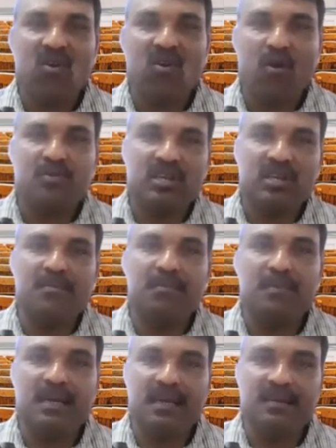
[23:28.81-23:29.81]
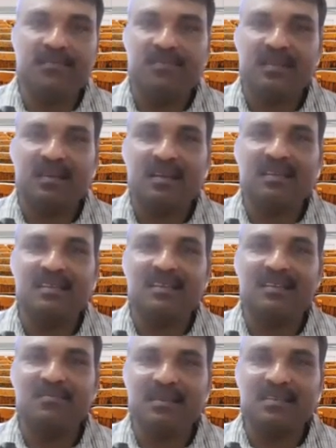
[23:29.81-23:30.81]
Option B, right,
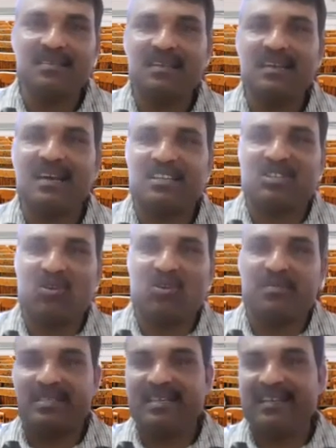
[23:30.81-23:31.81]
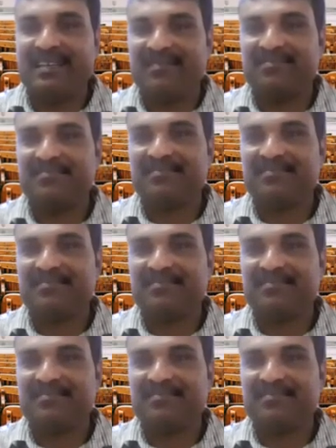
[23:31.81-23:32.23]
is the correct option.